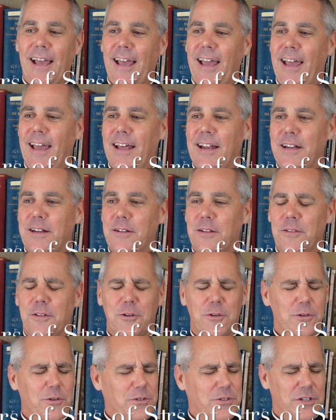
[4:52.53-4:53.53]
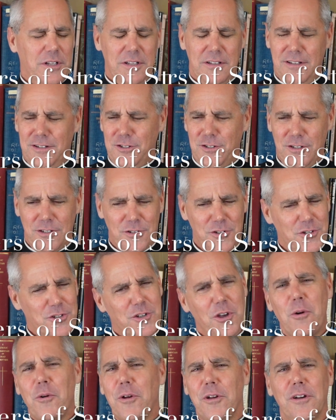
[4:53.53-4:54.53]
And the girls, like, they just look
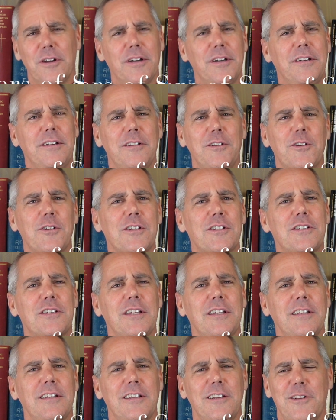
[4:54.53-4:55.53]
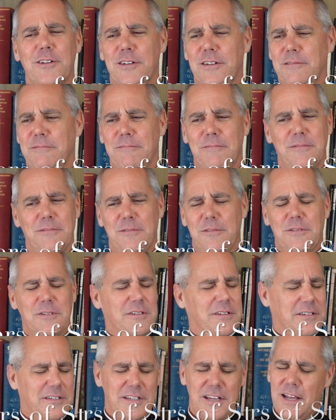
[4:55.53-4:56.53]
so good. You can
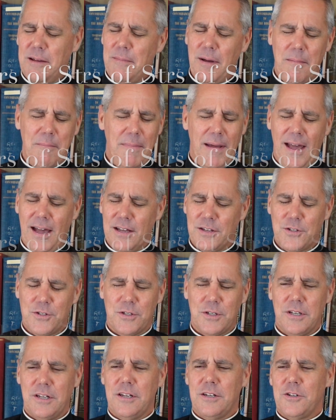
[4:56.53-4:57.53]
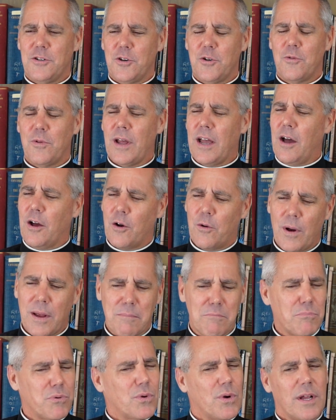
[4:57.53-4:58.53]
see them at Mass. It's great, a
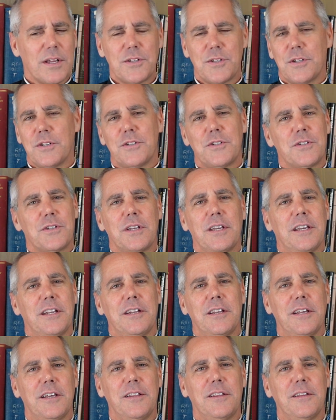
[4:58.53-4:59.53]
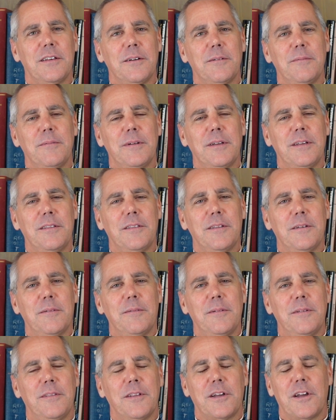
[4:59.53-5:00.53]
great presence in
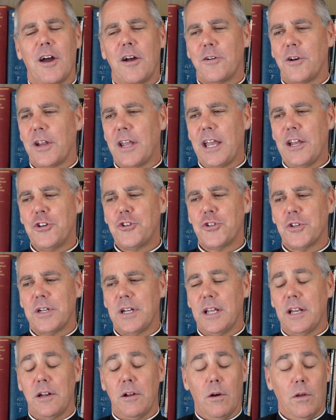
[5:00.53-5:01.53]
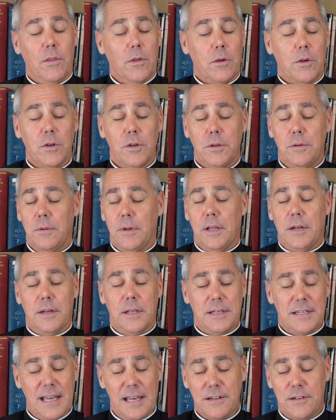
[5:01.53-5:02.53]
the congregation and all the good and
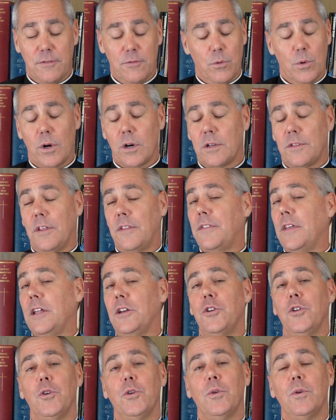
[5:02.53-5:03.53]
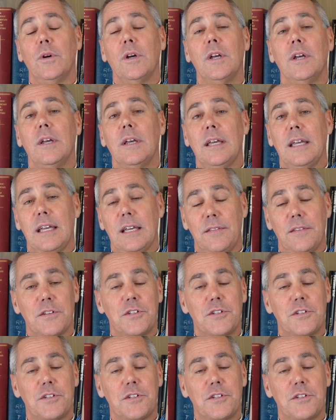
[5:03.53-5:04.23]
attentive work that they do in